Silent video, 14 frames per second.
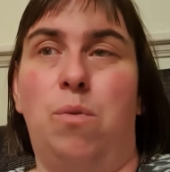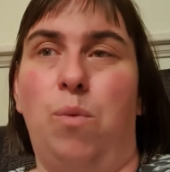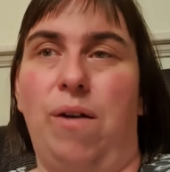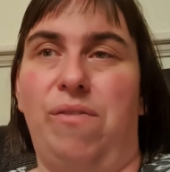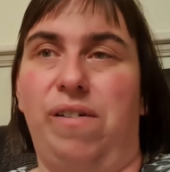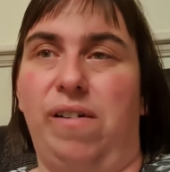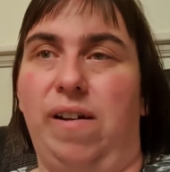
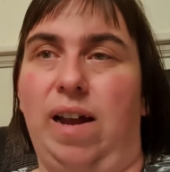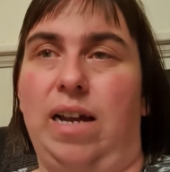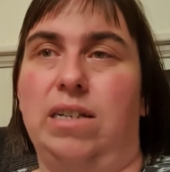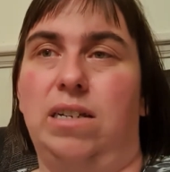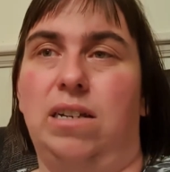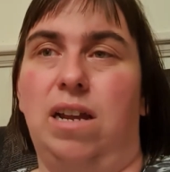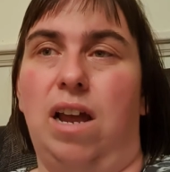whether
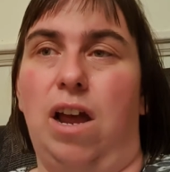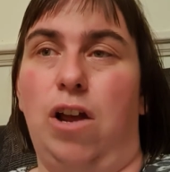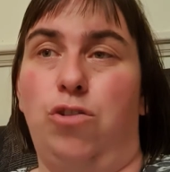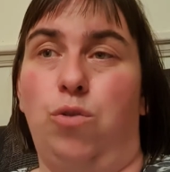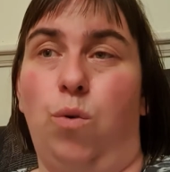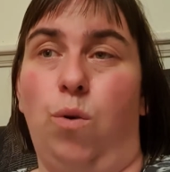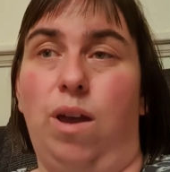that's
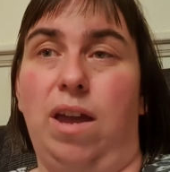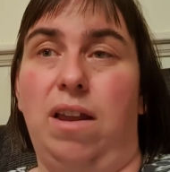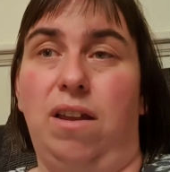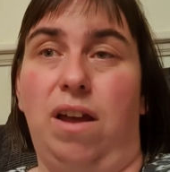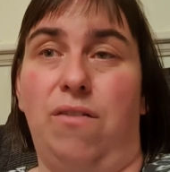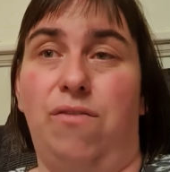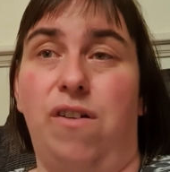talking
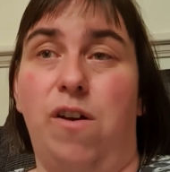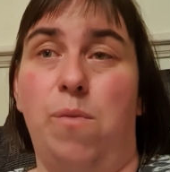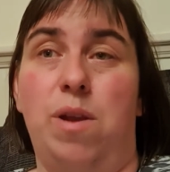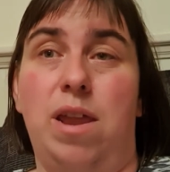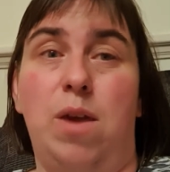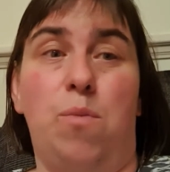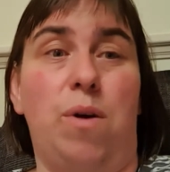
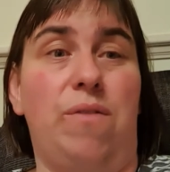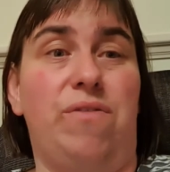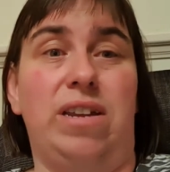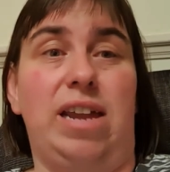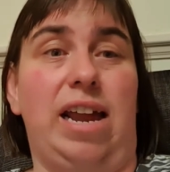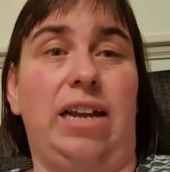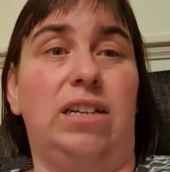verbally, whether
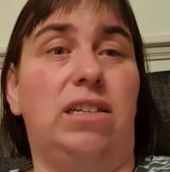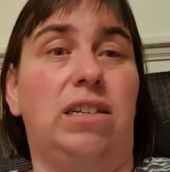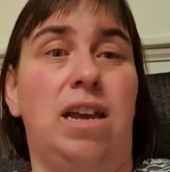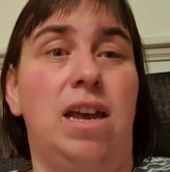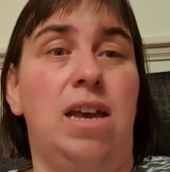that's